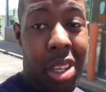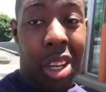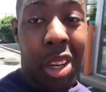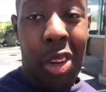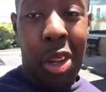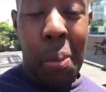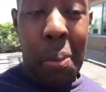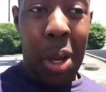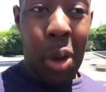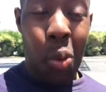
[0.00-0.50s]
There can
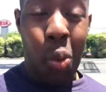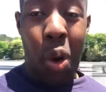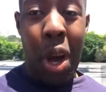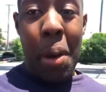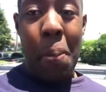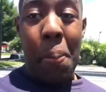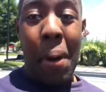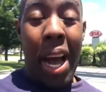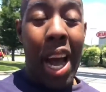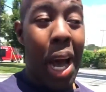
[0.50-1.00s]
only be
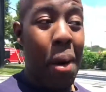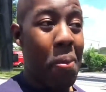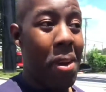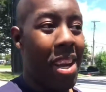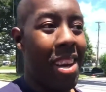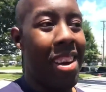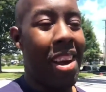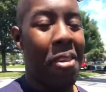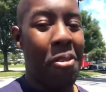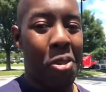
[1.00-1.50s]
one pop,
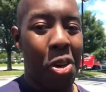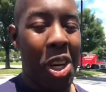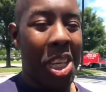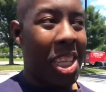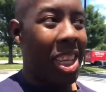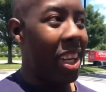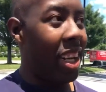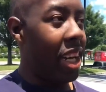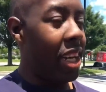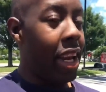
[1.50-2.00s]
and
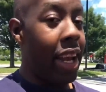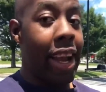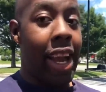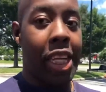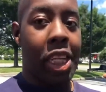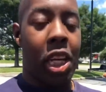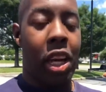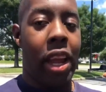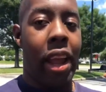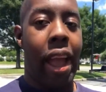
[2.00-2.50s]
unfortunately they
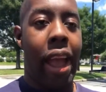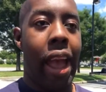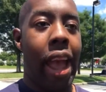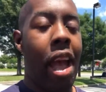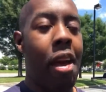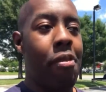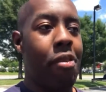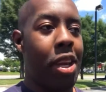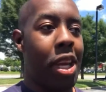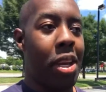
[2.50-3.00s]
actually
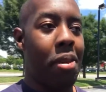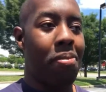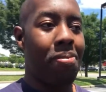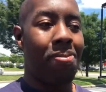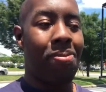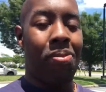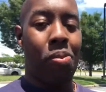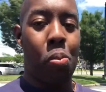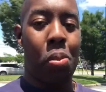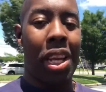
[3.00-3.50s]
have it,
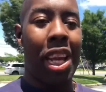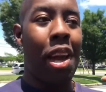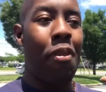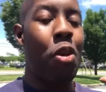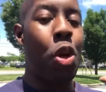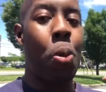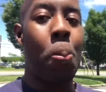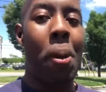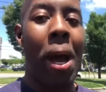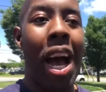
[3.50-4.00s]
but they
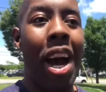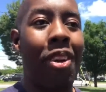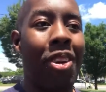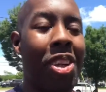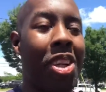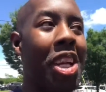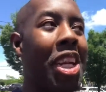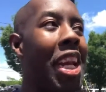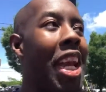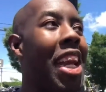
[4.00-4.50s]
have no
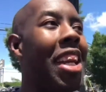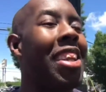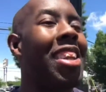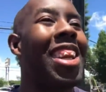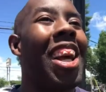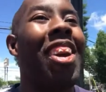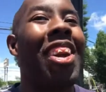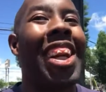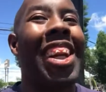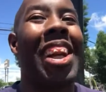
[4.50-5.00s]
power. They can't
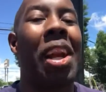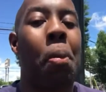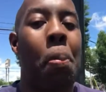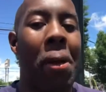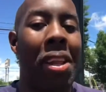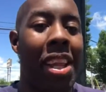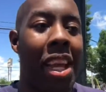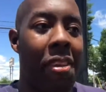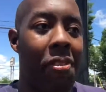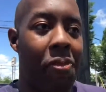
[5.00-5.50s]
sell it,
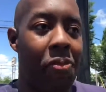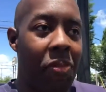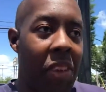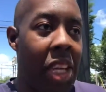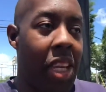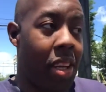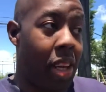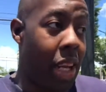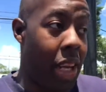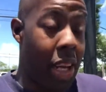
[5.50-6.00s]
but they
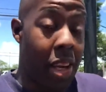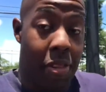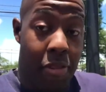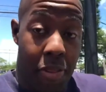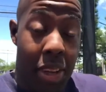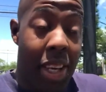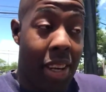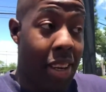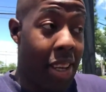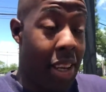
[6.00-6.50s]
it's
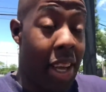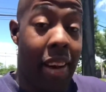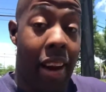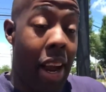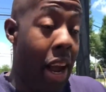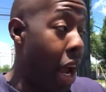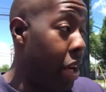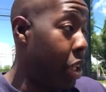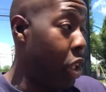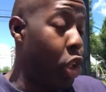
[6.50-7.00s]
physically there.
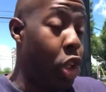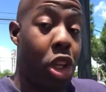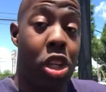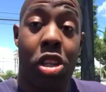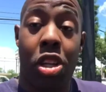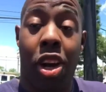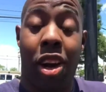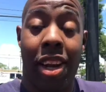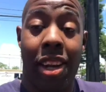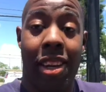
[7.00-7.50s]
I
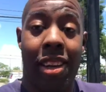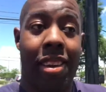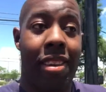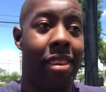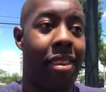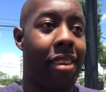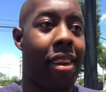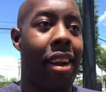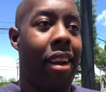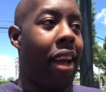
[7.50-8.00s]
just saw it.
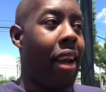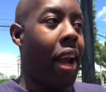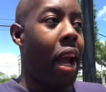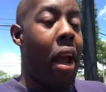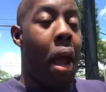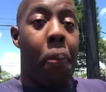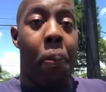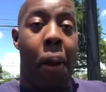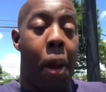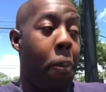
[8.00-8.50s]
Like
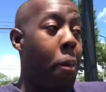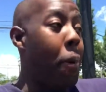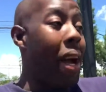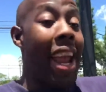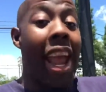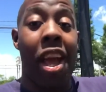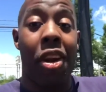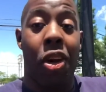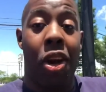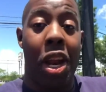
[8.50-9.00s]
I put
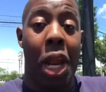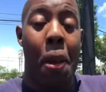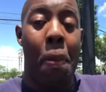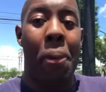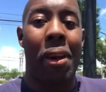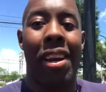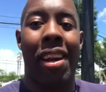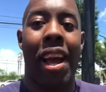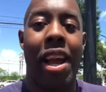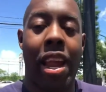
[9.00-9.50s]
my hand on it,
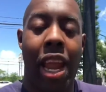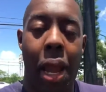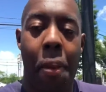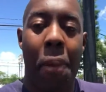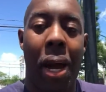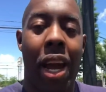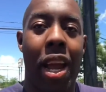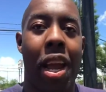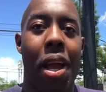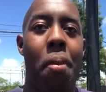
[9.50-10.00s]
but I
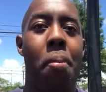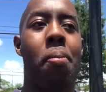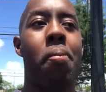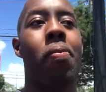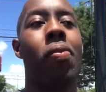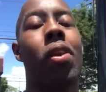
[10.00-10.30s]
can't buy it.